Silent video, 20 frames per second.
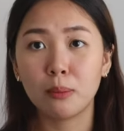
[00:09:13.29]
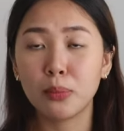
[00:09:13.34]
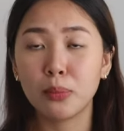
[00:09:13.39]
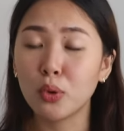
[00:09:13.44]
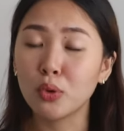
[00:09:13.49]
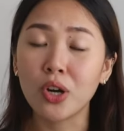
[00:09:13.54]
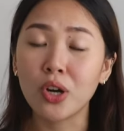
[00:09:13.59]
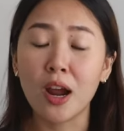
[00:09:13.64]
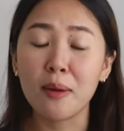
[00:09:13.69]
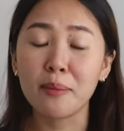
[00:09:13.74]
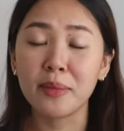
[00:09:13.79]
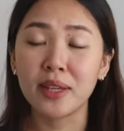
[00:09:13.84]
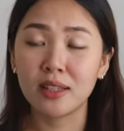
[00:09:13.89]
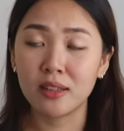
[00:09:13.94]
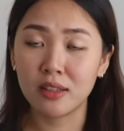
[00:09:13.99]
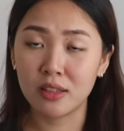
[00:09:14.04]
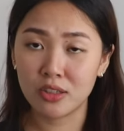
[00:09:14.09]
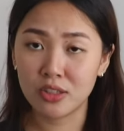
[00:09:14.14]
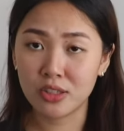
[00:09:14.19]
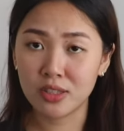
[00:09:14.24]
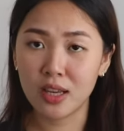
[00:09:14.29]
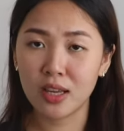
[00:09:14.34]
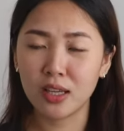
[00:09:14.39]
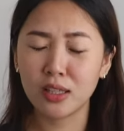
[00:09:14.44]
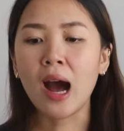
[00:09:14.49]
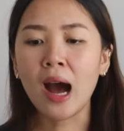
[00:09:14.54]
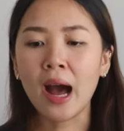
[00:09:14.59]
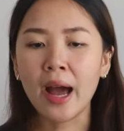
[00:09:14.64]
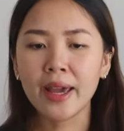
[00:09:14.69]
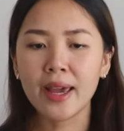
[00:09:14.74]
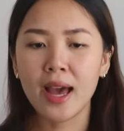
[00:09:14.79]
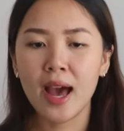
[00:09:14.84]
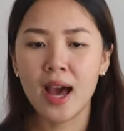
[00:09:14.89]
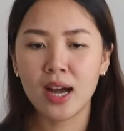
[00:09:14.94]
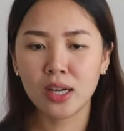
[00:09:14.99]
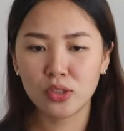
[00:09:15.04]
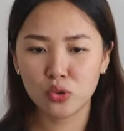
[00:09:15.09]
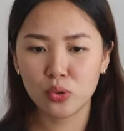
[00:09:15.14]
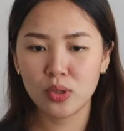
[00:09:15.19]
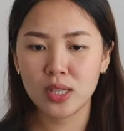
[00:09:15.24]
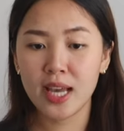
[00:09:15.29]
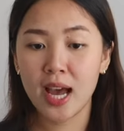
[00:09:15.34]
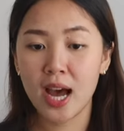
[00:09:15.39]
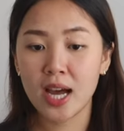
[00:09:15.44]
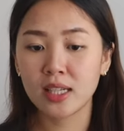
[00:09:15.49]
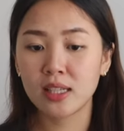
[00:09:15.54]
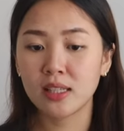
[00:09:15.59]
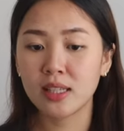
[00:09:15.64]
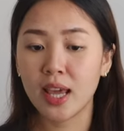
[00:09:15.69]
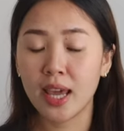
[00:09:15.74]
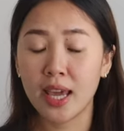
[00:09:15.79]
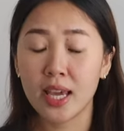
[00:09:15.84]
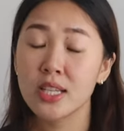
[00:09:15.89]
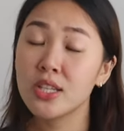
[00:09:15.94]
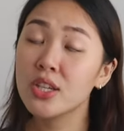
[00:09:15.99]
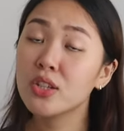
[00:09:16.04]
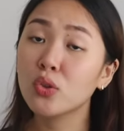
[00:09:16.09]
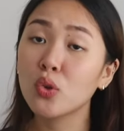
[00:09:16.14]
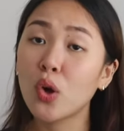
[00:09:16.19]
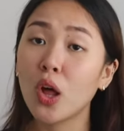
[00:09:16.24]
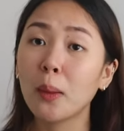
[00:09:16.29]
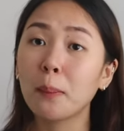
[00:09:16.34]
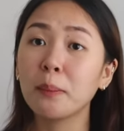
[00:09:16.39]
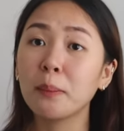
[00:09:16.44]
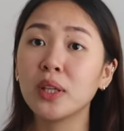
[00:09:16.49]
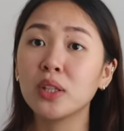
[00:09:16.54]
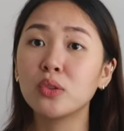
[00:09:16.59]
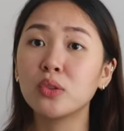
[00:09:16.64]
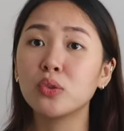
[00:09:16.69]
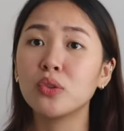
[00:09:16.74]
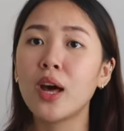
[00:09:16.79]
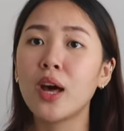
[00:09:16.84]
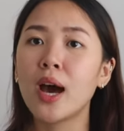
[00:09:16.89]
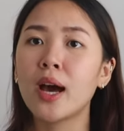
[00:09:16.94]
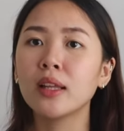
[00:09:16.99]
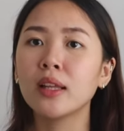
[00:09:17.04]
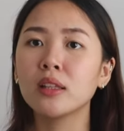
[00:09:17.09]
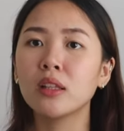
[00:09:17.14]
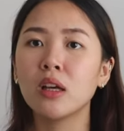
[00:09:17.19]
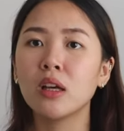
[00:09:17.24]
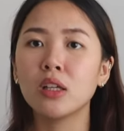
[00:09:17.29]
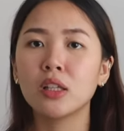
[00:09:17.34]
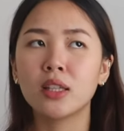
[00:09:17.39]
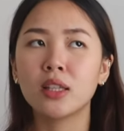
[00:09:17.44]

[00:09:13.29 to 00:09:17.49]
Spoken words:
program in nursing. I actually had an agent to help me do that.